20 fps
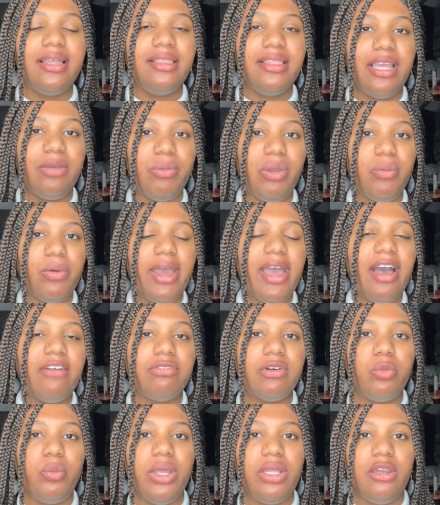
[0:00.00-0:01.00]
And then we would
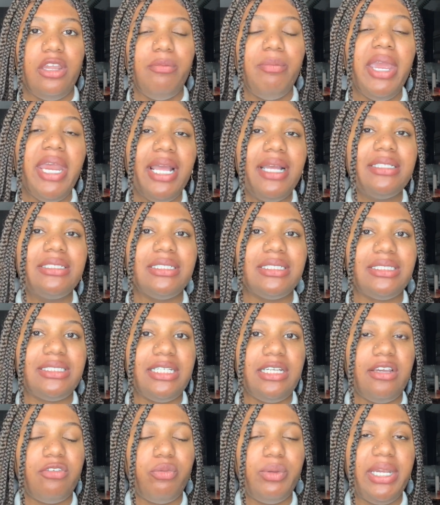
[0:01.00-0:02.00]
have a weekly meeting to
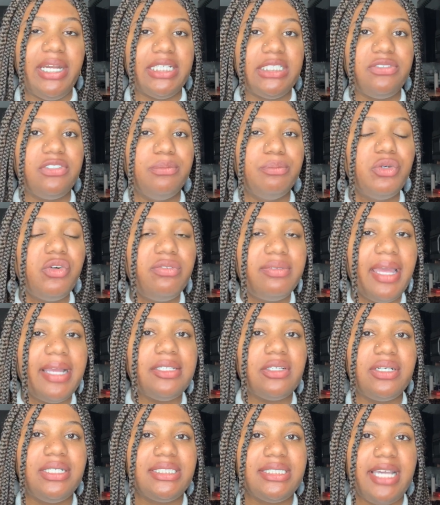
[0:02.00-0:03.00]
see if we needed to remove
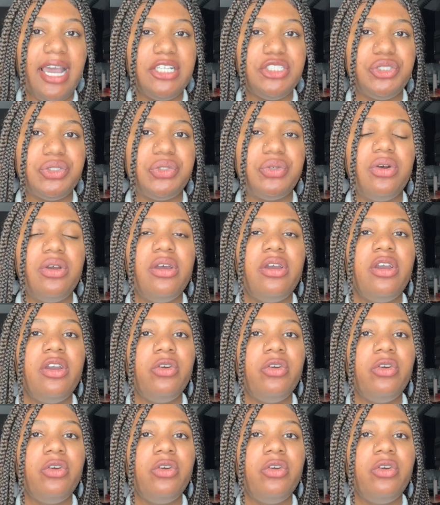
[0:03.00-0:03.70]
things on a schedule,